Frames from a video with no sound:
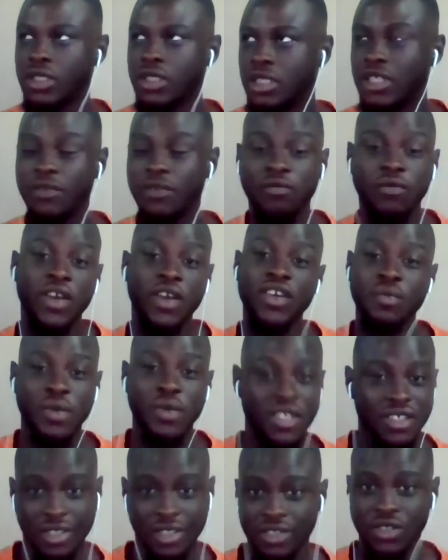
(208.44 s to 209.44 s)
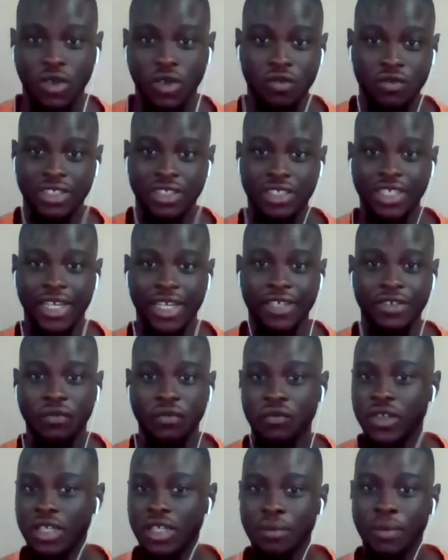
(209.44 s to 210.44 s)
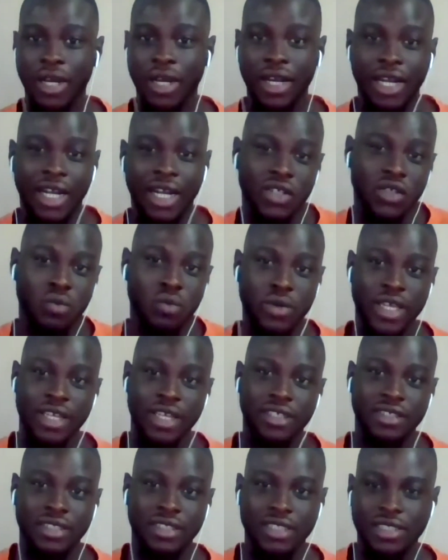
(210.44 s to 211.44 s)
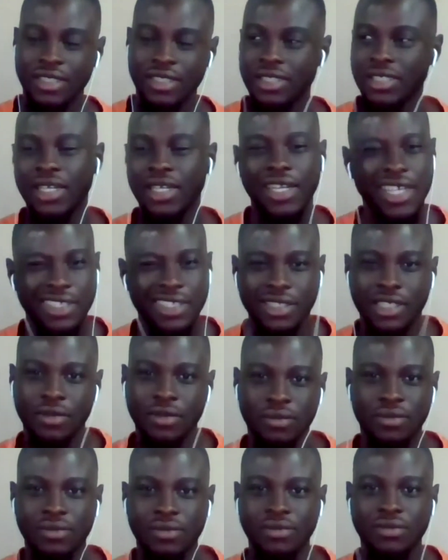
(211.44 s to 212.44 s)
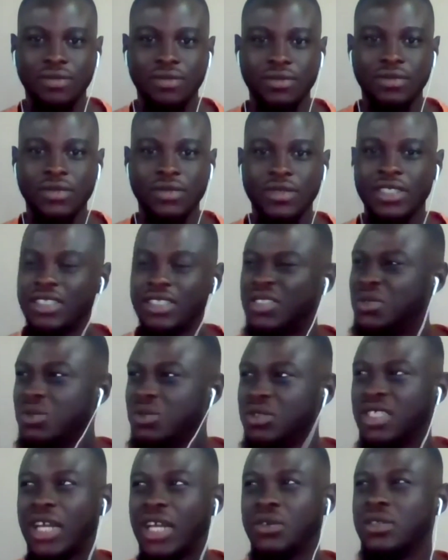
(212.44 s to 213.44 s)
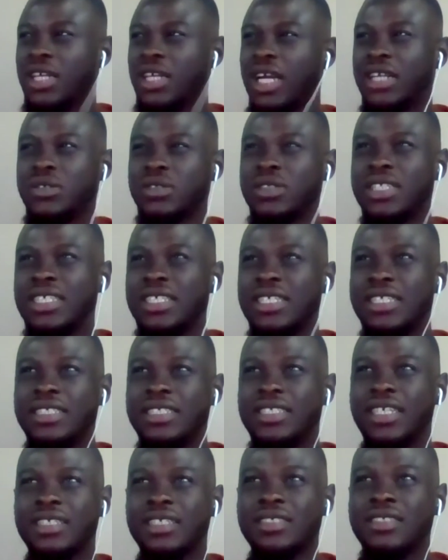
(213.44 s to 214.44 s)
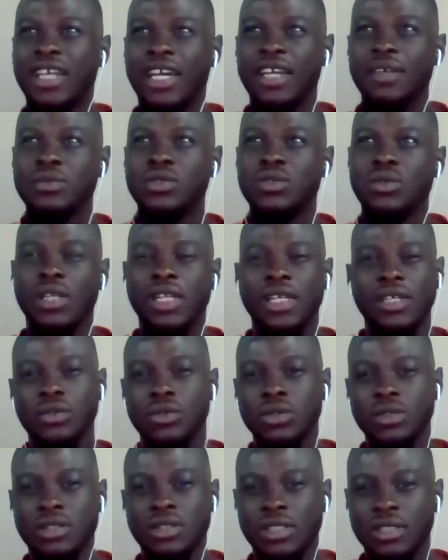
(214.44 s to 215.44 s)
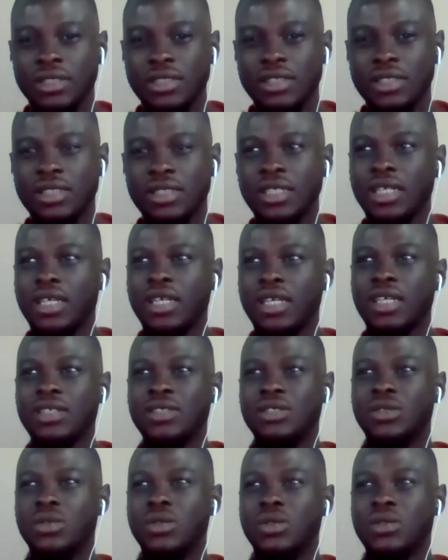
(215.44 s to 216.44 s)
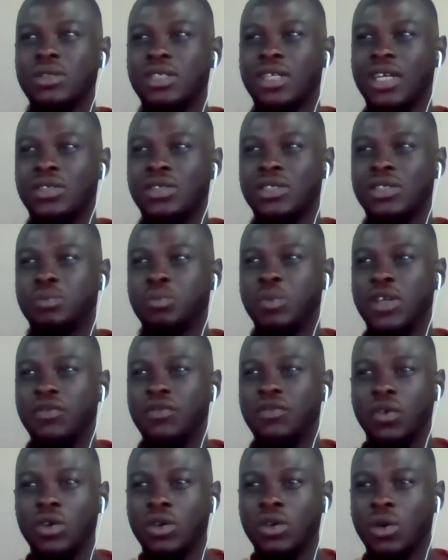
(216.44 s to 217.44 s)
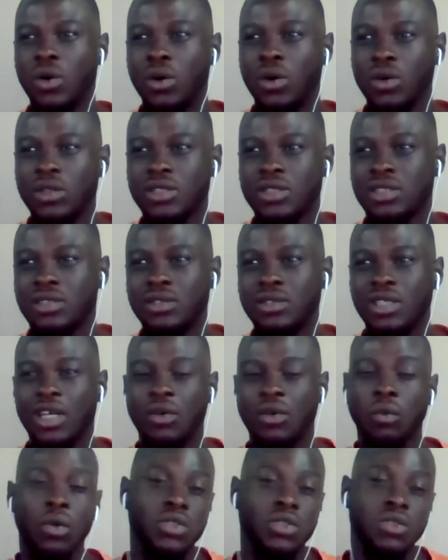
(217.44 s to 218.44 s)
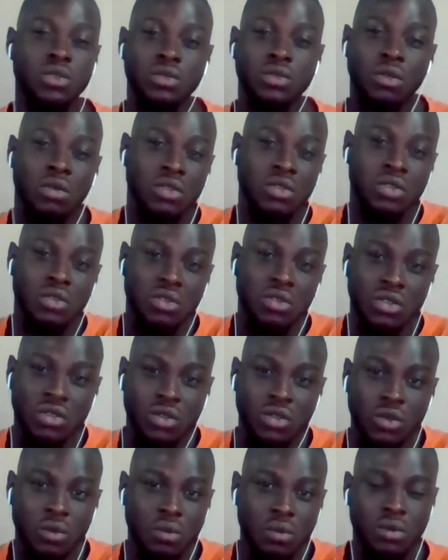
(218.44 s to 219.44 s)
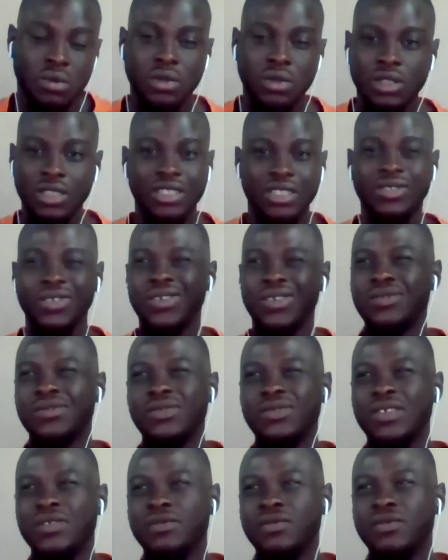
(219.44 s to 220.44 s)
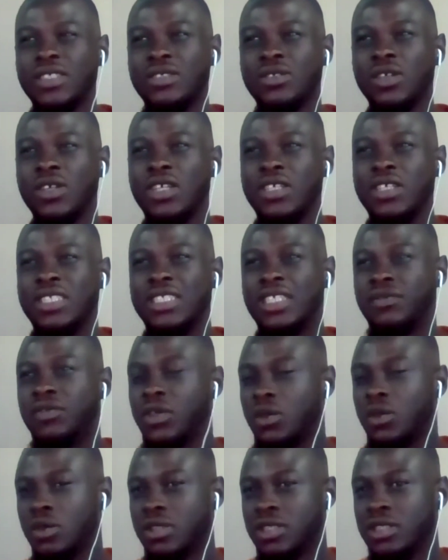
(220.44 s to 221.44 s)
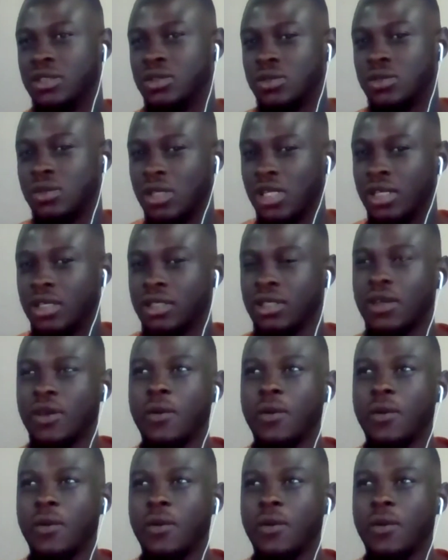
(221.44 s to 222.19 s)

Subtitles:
The very basics of design: Figma, Adobe XD. Learn them. So I don't think it takes time to learn these things. You can just pay for a course. You can watch it on YouTube. It's not a difficult thing to learn,